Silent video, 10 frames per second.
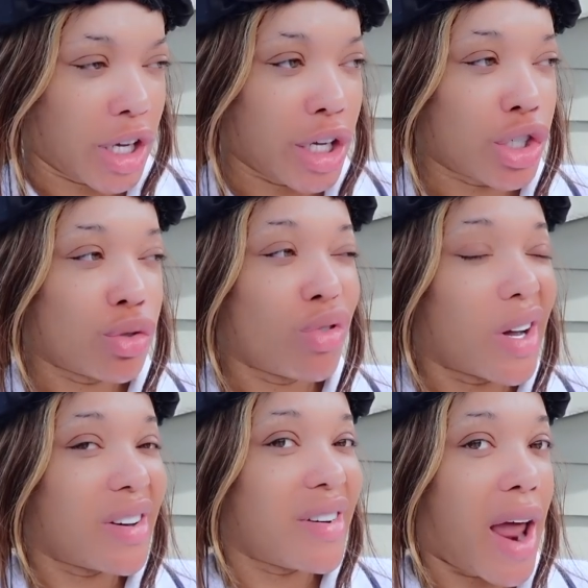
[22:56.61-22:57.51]
get you
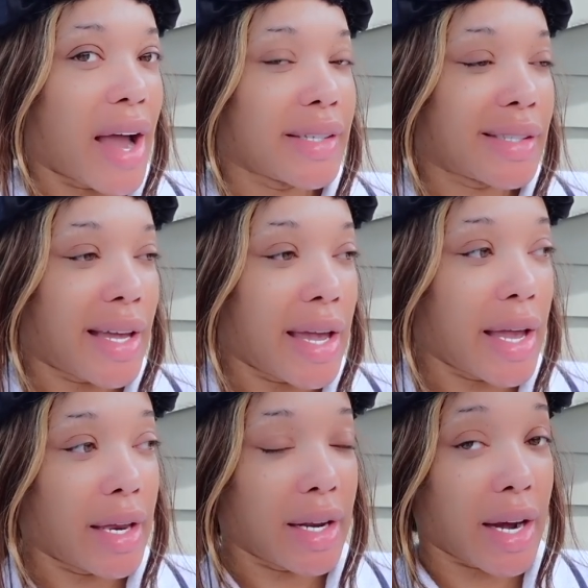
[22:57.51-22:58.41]
a nice
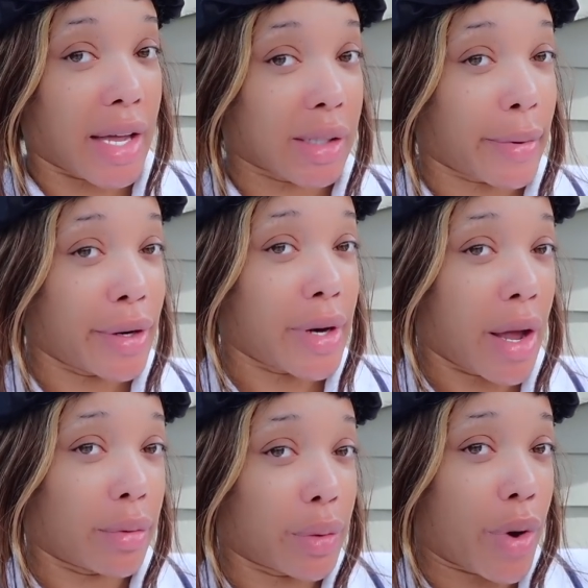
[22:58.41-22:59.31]
tan, and then I spray you
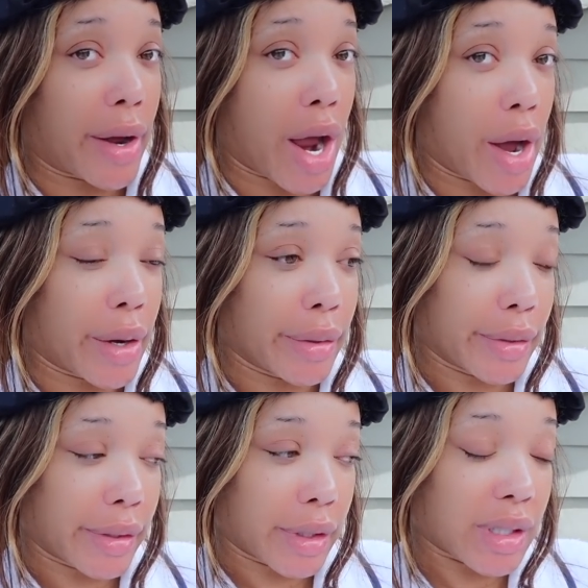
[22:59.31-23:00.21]
down with the water
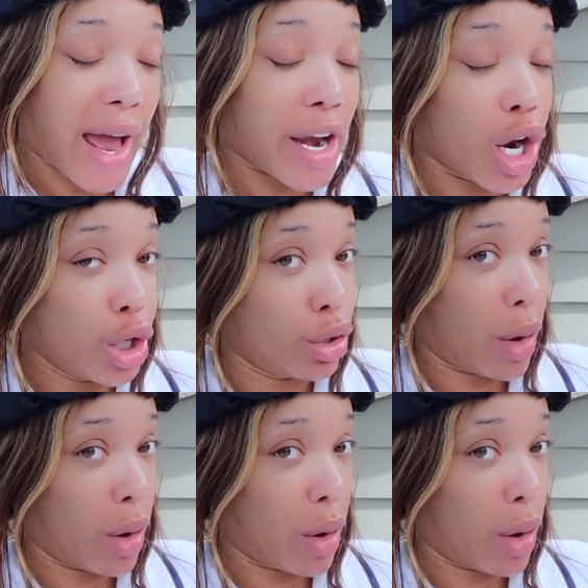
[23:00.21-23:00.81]
hose, because I know you're